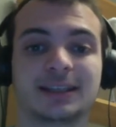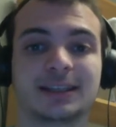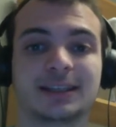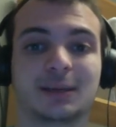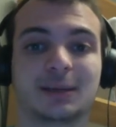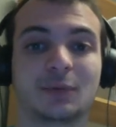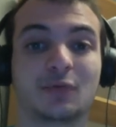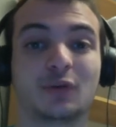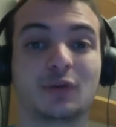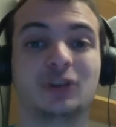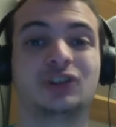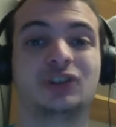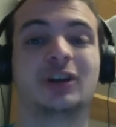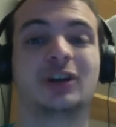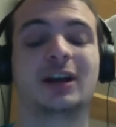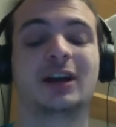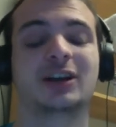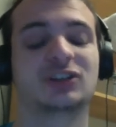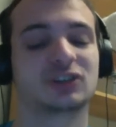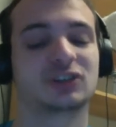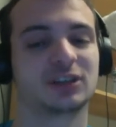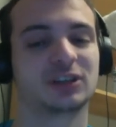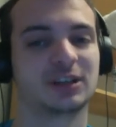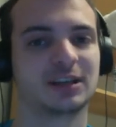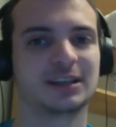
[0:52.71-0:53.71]
and some of which are
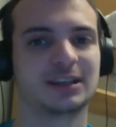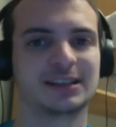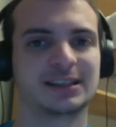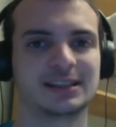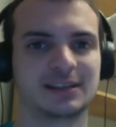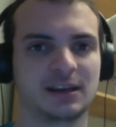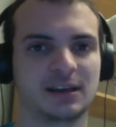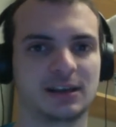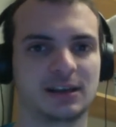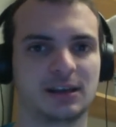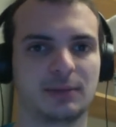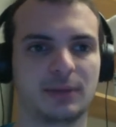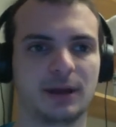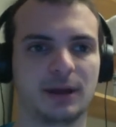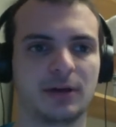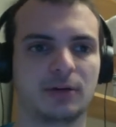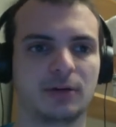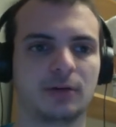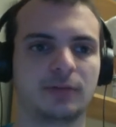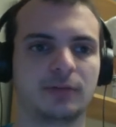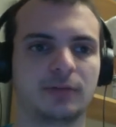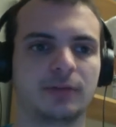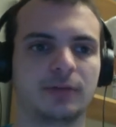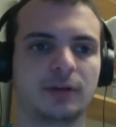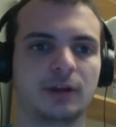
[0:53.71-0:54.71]
actually insanely
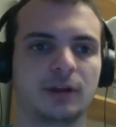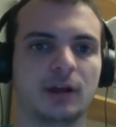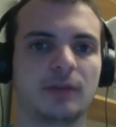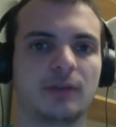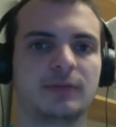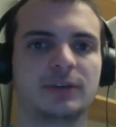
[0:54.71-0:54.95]
powerful,